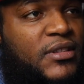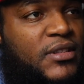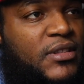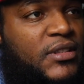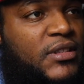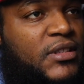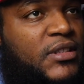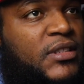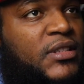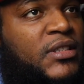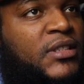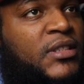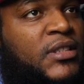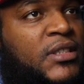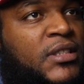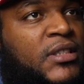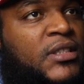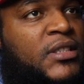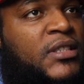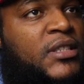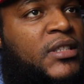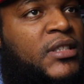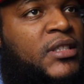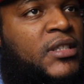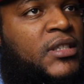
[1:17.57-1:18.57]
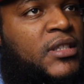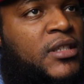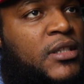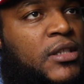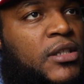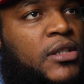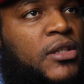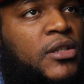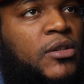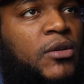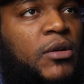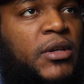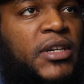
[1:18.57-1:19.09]
What is
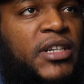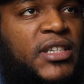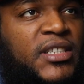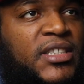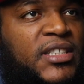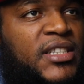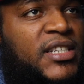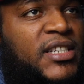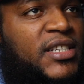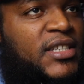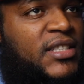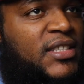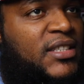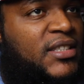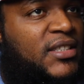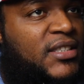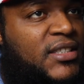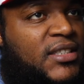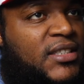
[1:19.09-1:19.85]
this? What is this?